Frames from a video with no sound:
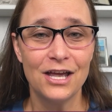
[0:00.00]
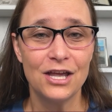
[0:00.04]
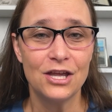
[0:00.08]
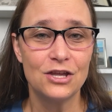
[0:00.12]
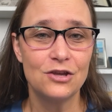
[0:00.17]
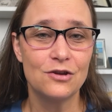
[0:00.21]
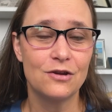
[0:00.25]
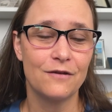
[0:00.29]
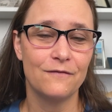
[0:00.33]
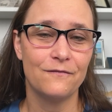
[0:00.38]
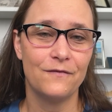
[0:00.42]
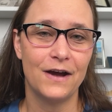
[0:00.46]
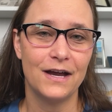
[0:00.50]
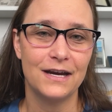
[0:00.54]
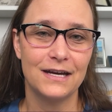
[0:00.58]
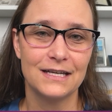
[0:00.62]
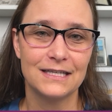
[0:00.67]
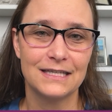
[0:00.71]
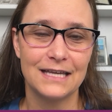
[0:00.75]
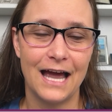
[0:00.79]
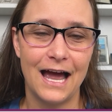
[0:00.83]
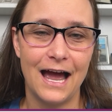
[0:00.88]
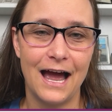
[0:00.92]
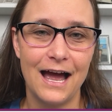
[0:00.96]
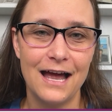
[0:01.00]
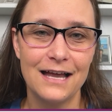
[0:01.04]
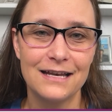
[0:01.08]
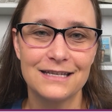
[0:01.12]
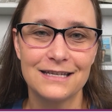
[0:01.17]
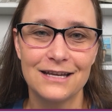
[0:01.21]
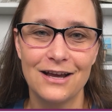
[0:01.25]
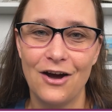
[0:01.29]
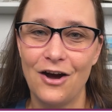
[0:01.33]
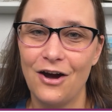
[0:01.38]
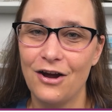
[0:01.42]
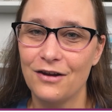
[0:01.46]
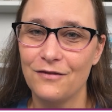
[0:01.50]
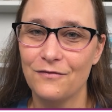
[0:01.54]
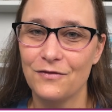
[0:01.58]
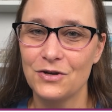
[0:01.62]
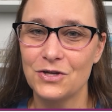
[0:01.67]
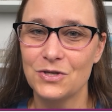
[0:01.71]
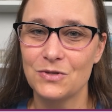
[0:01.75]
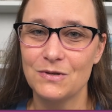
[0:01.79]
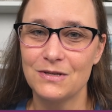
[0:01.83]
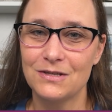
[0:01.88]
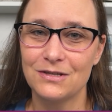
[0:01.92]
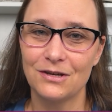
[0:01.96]
You can find us at onit
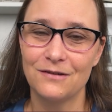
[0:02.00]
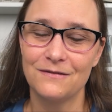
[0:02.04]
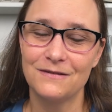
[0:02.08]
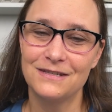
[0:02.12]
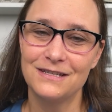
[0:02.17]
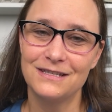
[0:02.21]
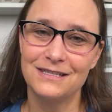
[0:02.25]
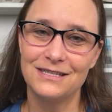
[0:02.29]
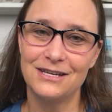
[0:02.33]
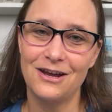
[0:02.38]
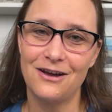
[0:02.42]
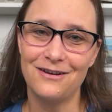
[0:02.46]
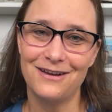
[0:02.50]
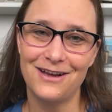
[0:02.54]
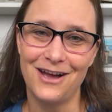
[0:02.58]
virtual services dot